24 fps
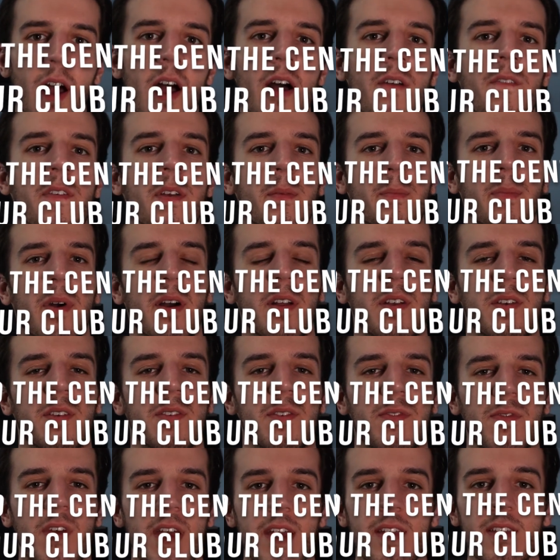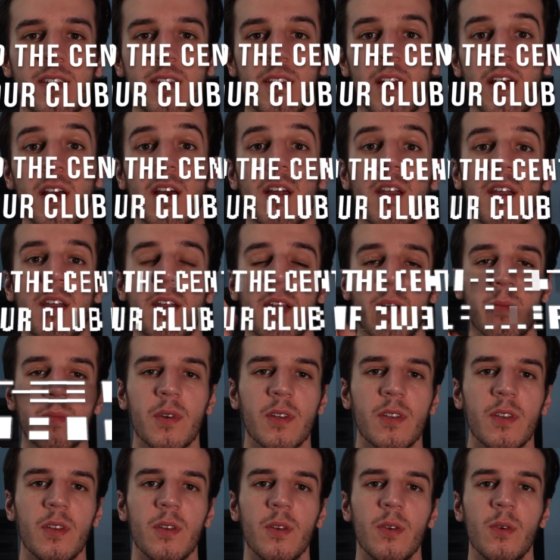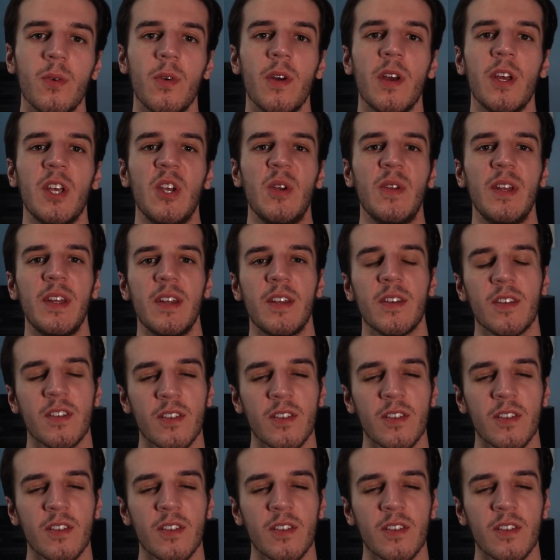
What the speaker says: of your putter's face. Number 2, you need to